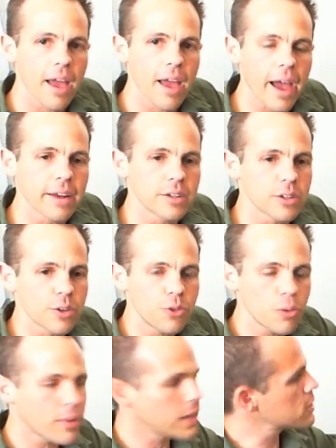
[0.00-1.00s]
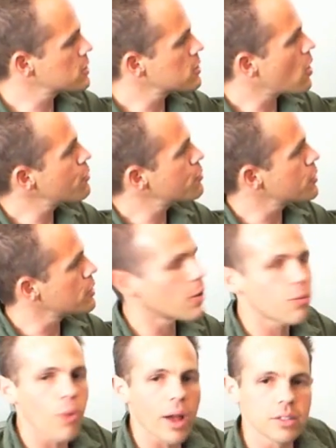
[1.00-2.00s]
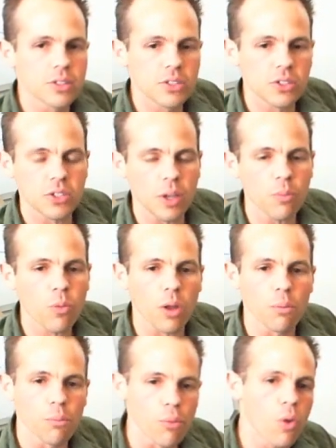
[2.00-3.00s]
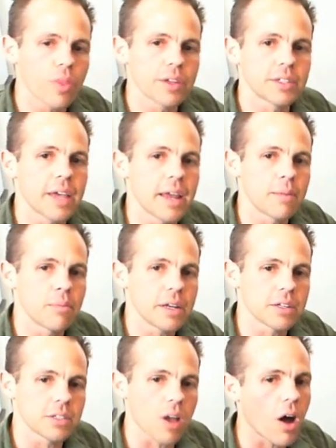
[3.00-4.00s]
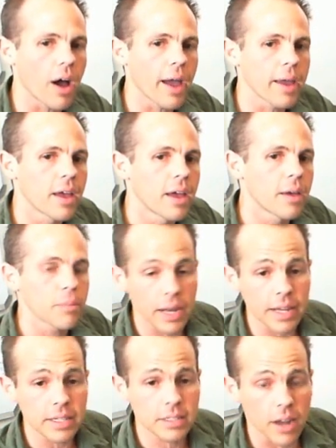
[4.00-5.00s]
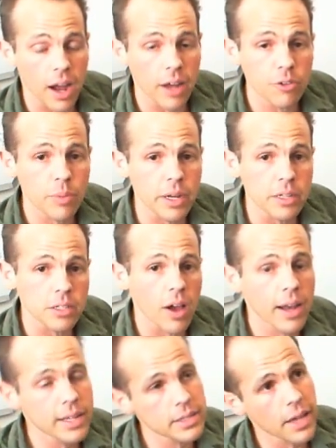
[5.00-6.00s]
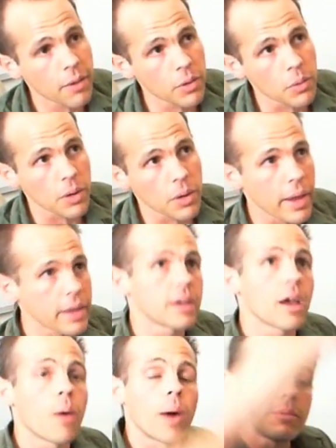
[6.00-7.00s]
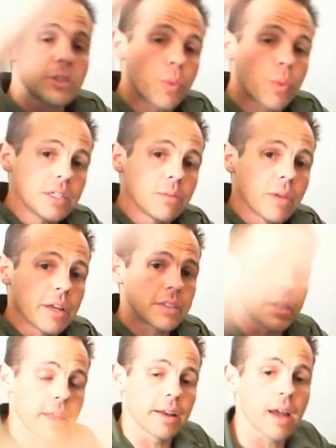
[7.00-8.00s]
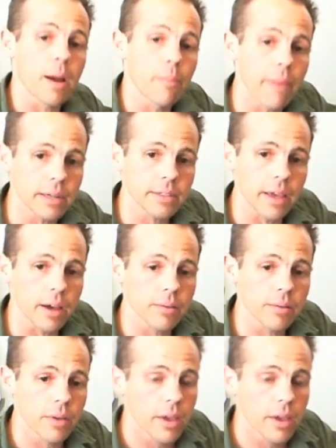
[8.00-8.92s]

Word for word: and if you make a siphon that runs somewhat more than 10 meters high, but less than 100 meters high, let's say we want to make it go up 20 meters and then come back down,